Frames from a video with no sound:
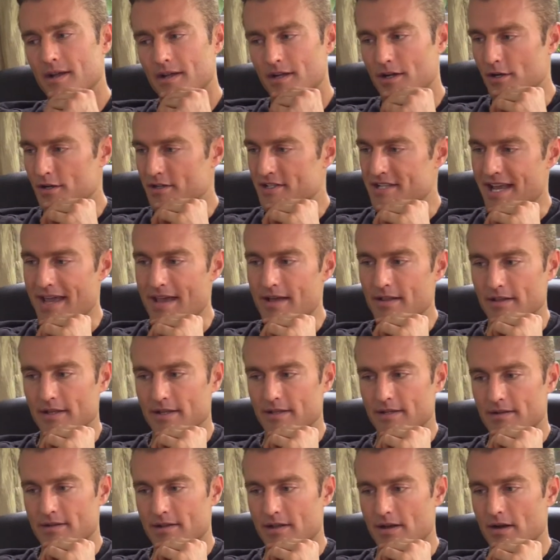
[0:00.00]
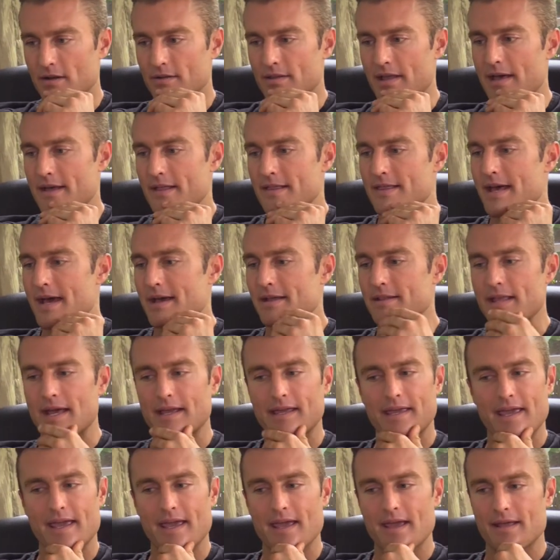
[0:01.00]
curtail it. You know that that
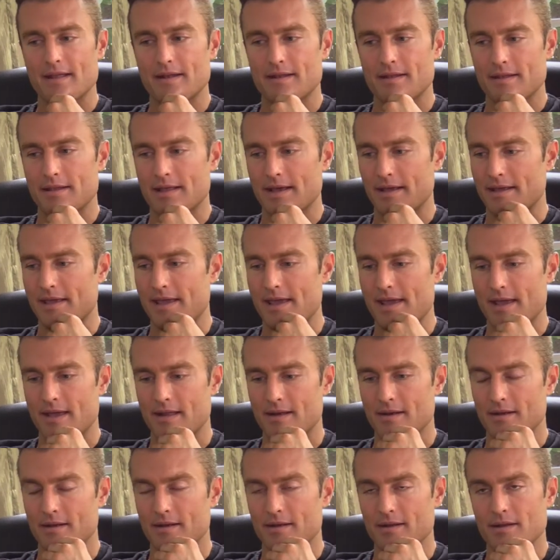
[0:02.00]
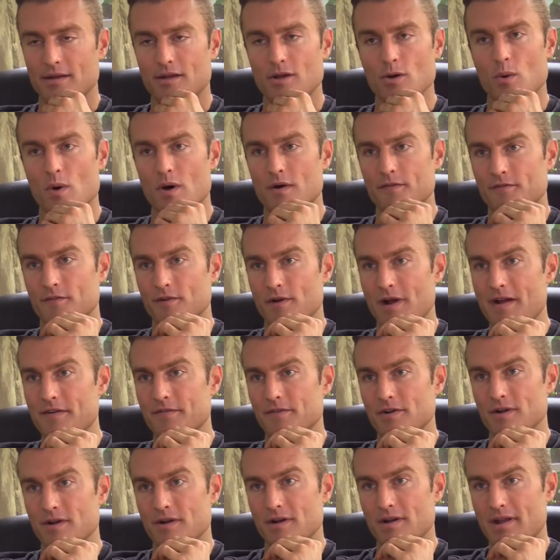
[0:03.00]
that can't that can't go on
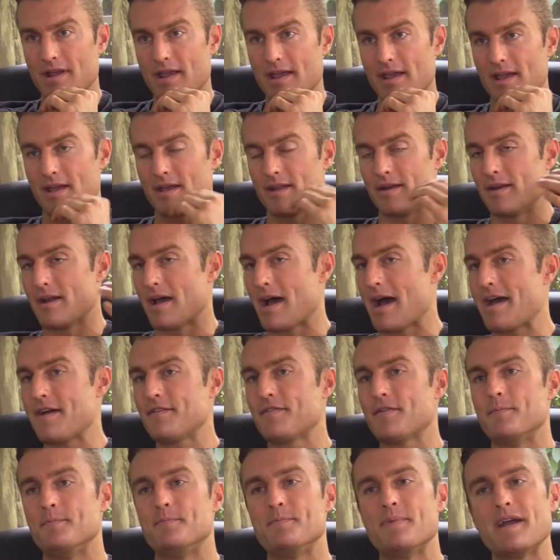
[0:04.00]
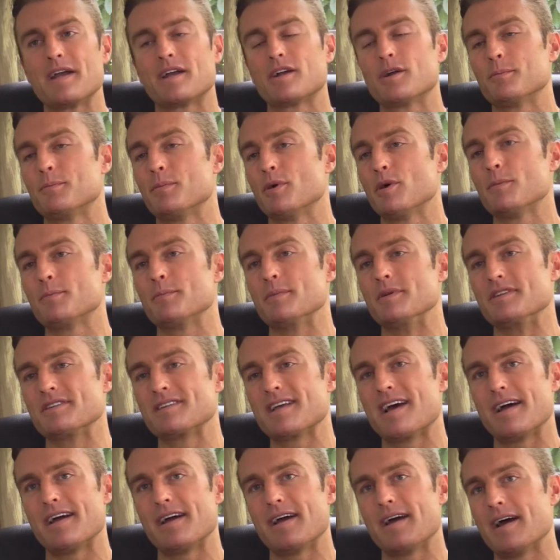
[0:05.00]
forever. And I have a bigger
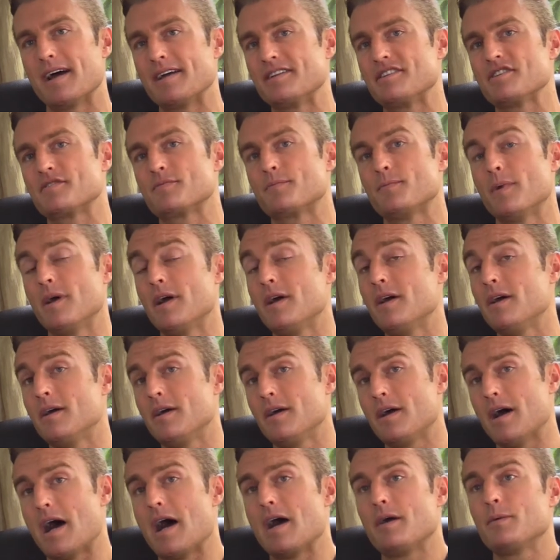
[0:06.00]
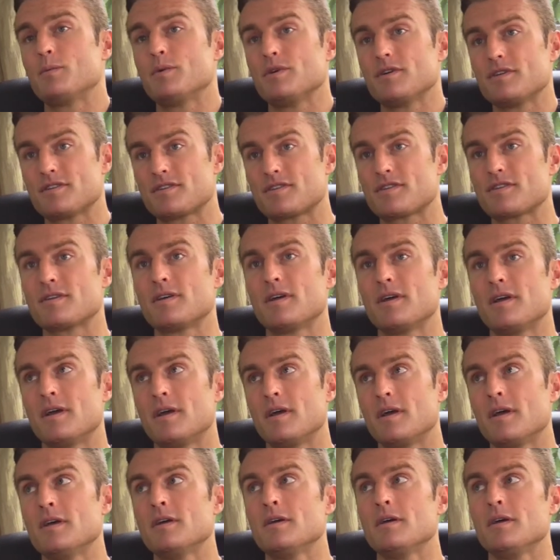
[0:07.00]
purpose. I I just I was.
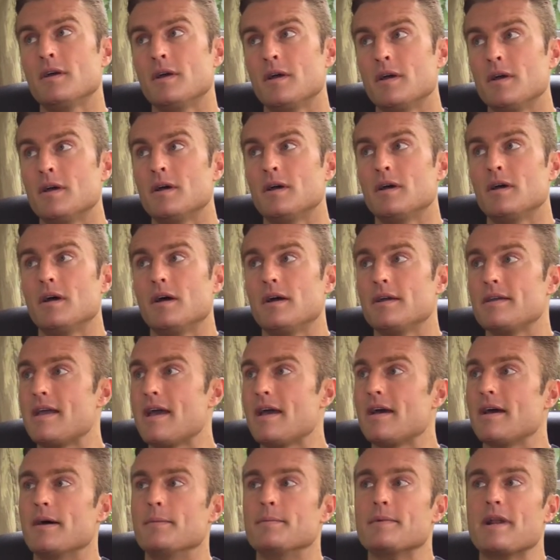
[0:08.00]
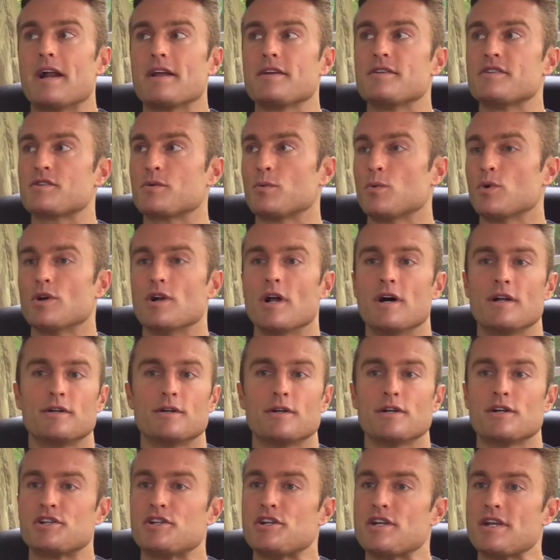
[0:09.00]
Yeah, I mean, I use the word
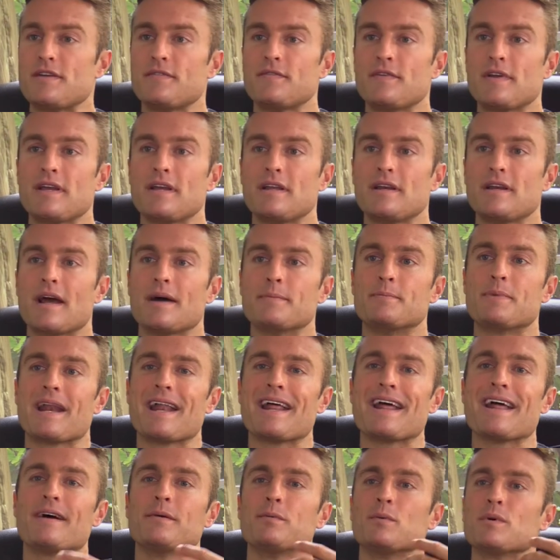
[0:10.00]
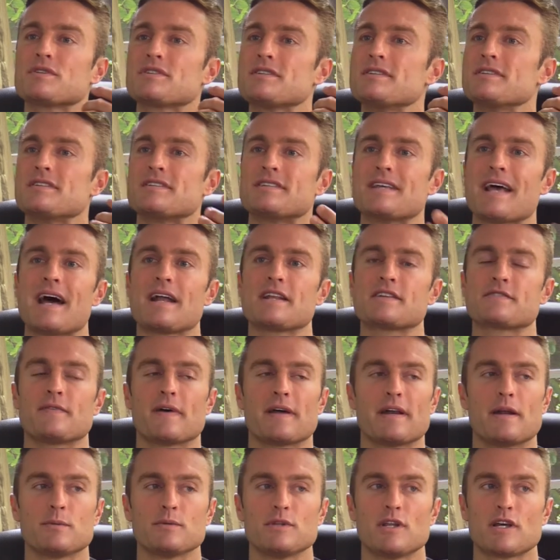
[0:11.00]
underachieving, but I, wasn't
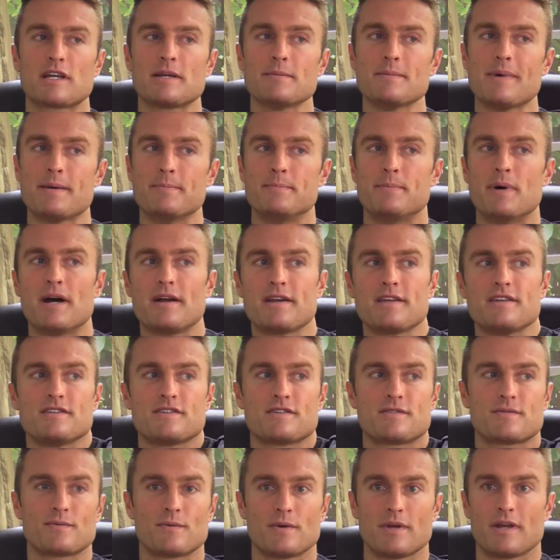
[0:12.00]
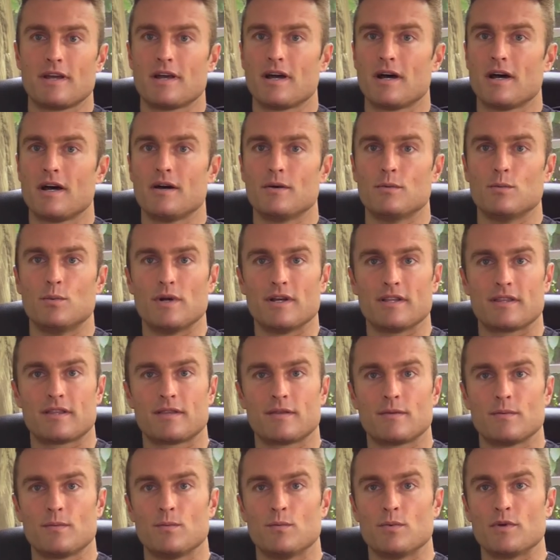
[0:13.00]
satisfied. I would look at my buddies uh,
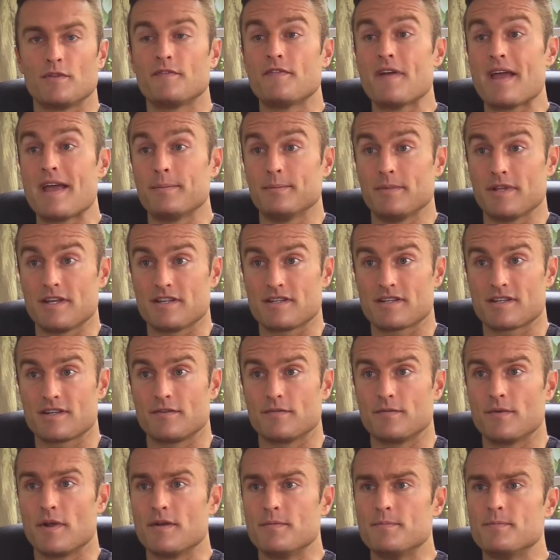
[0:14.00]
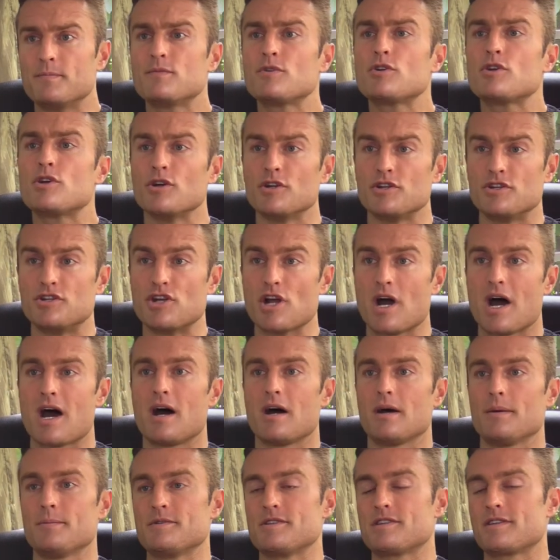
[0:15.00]
with with families and, and, good
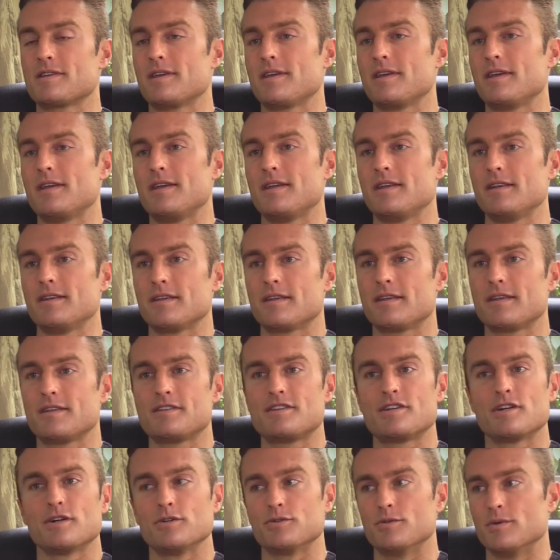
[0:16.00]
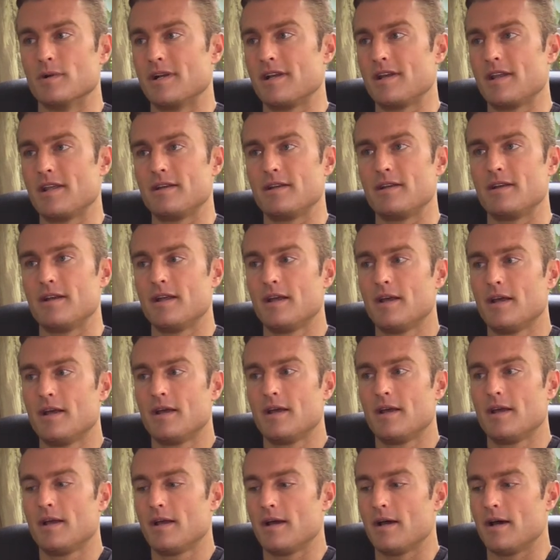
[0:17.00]
jobs and children and
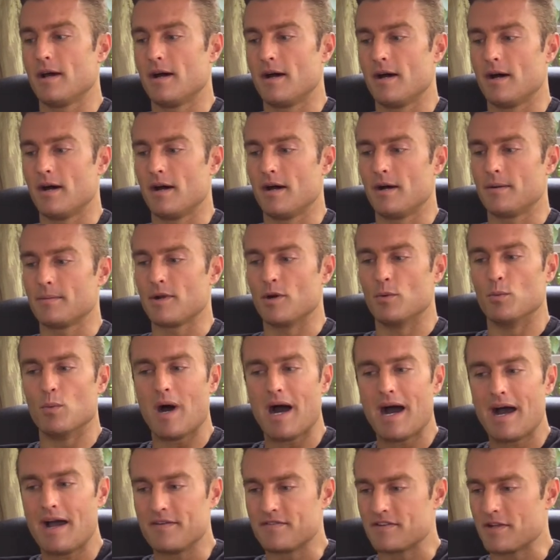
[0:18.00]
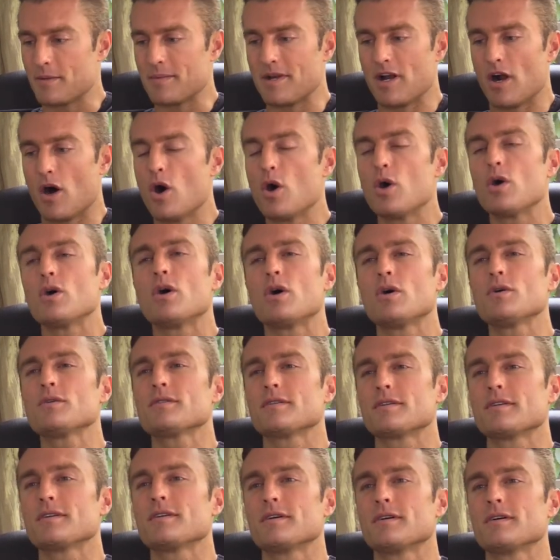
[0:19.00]
um, you know, wives. I mean, all,
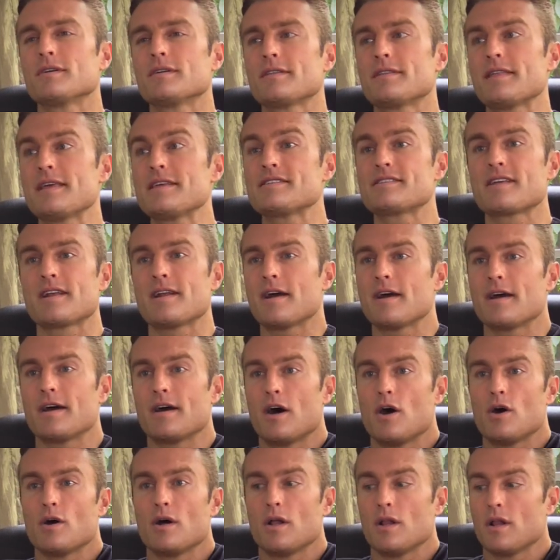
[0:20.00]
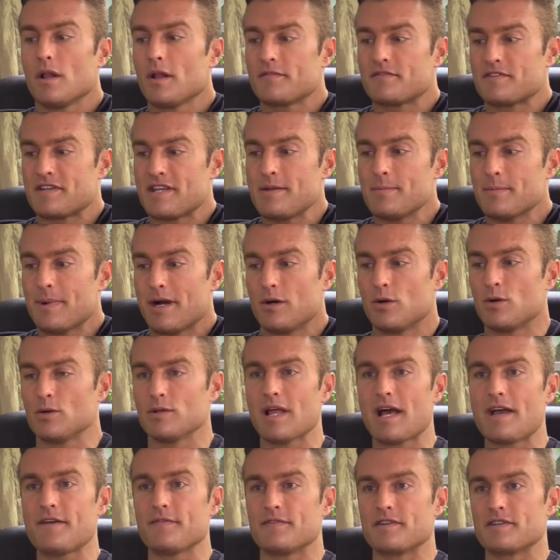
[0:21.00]
all things that I, all I've seen my whole
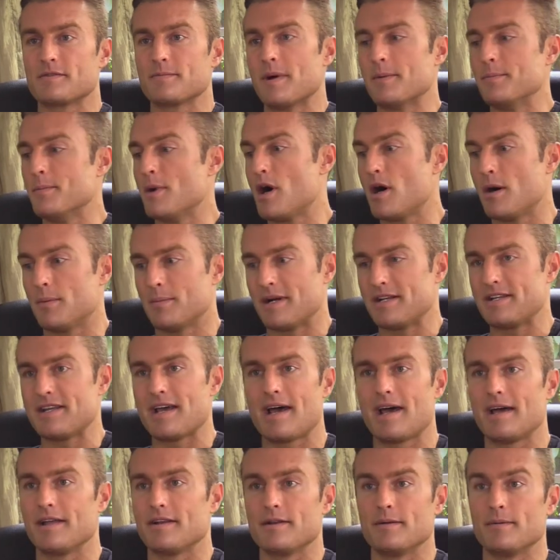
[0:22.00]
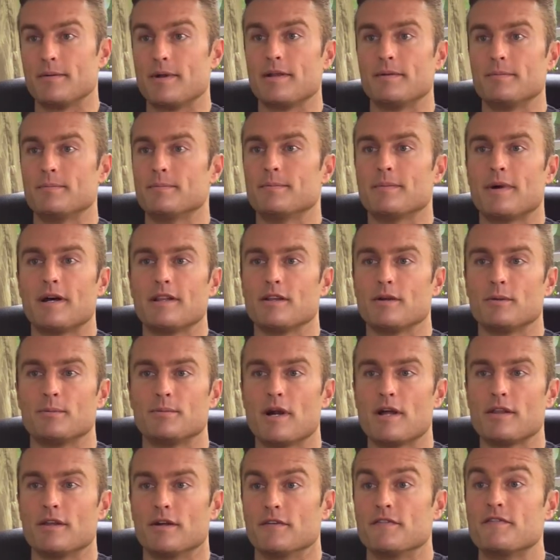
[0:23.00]
life is my mom, my dad, and, and my little
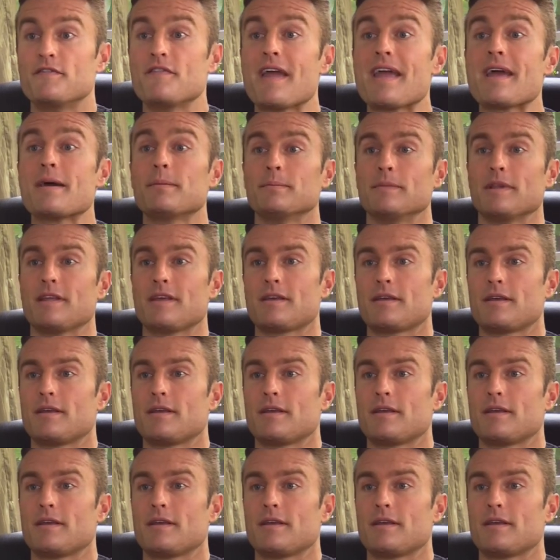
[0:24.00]
brother, family.